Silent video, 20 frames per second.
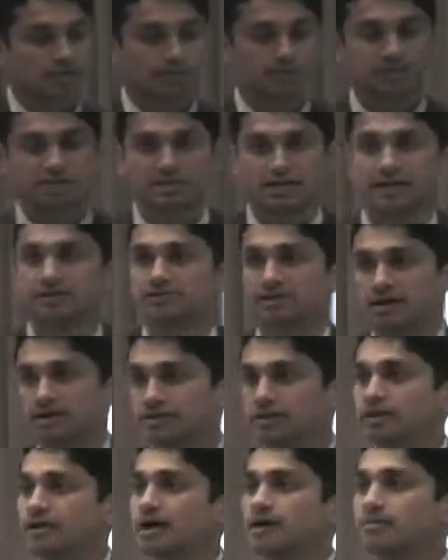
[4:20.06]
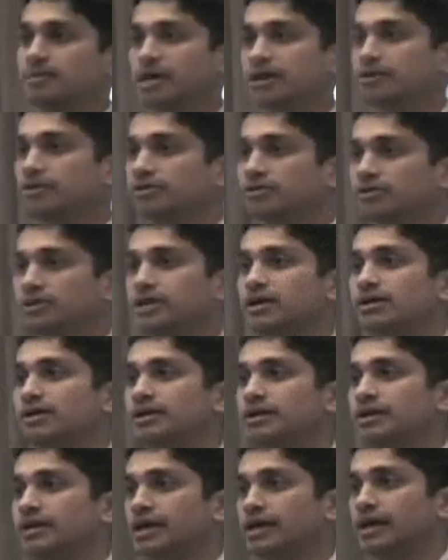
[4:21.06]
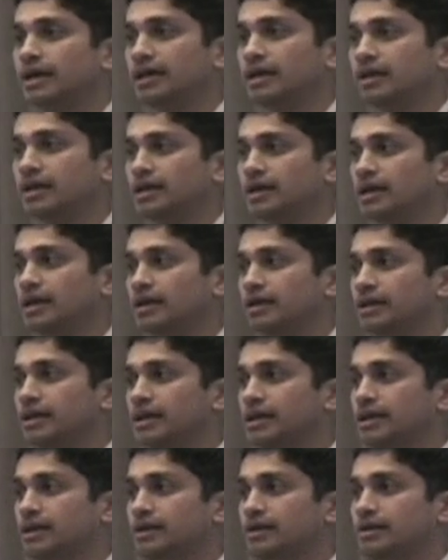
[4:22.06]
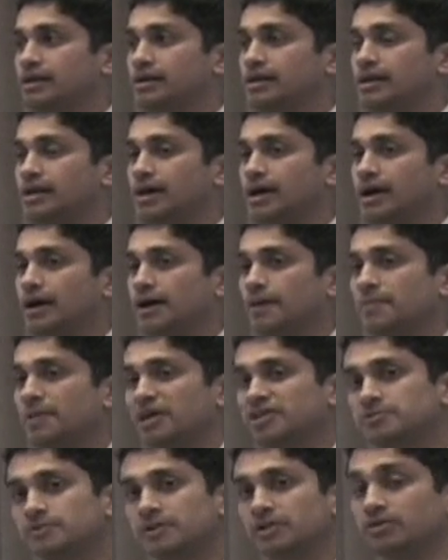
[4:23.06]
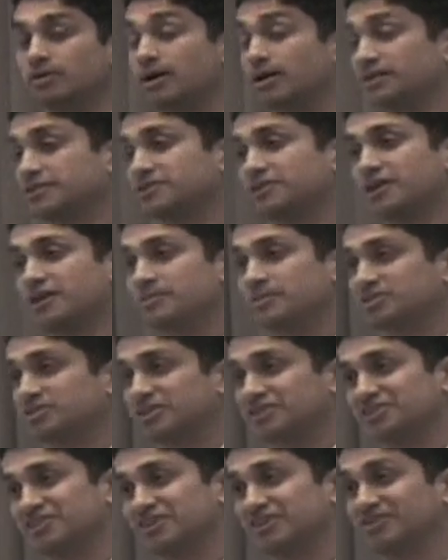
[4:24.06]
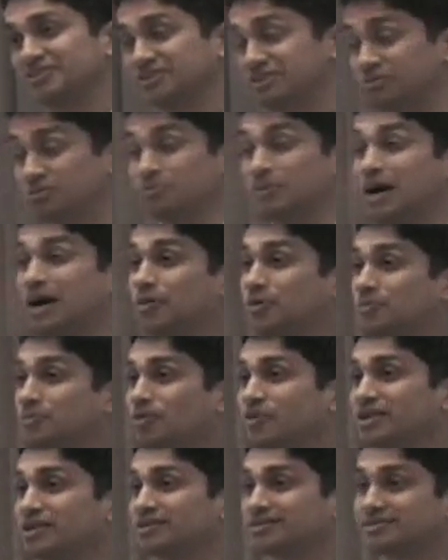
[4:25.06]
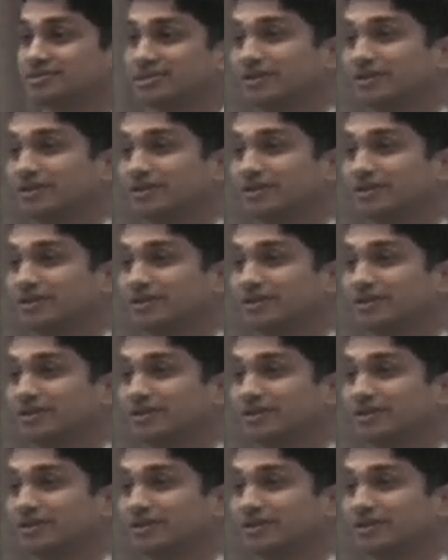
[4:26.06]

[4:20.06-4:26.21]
the mistakes I think I made early on, and I spent a lot of time, as you can tell, doing PowerPoint, because